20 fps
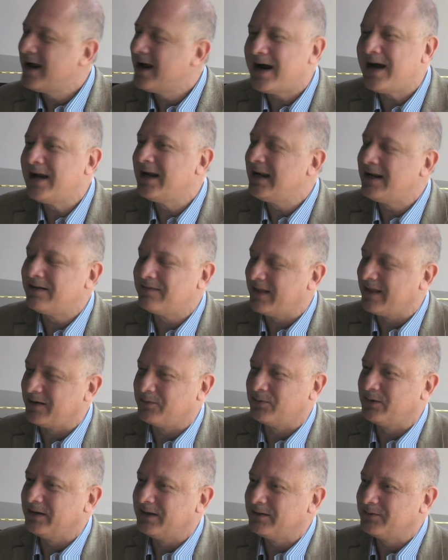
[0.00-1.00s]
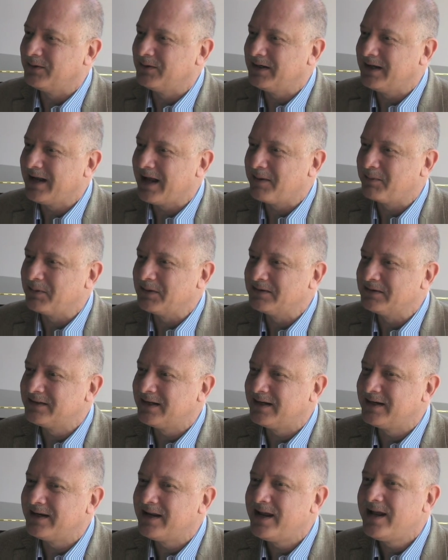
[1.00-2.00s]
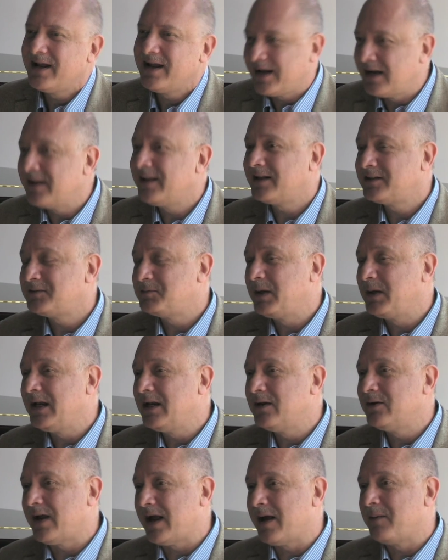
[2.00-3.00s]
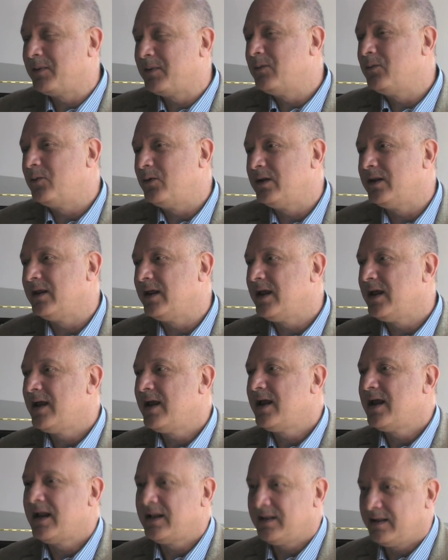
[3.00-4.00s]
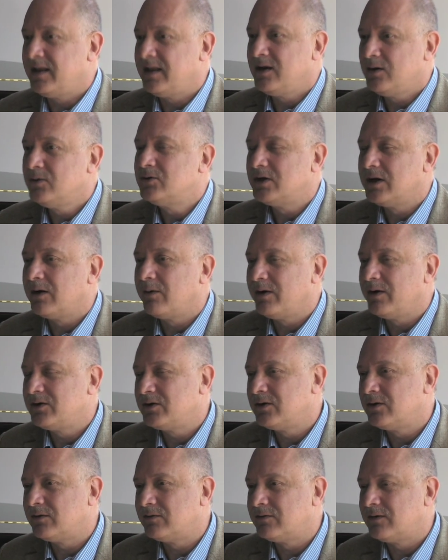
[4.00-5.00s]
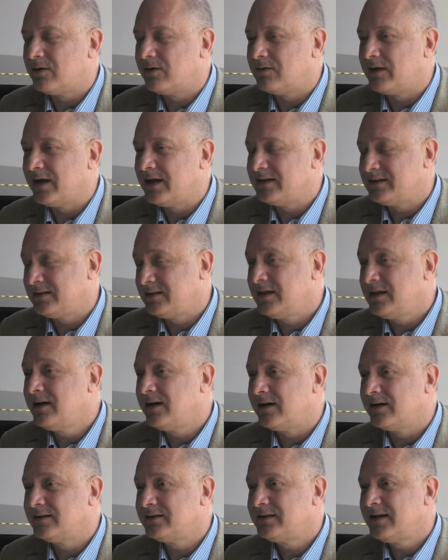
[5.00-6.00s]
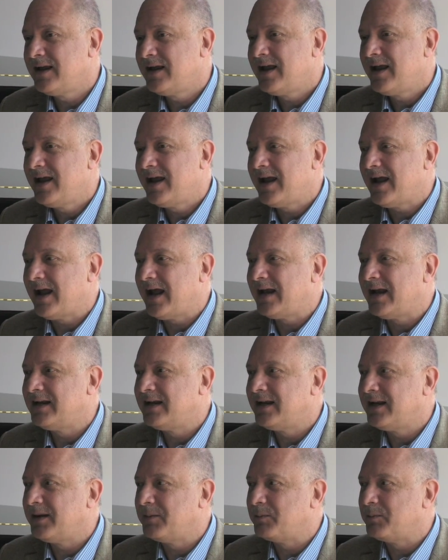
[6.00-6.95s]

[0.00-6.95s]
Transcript: I love that when it happens, and that's beginning to happen with the new generation of singers, and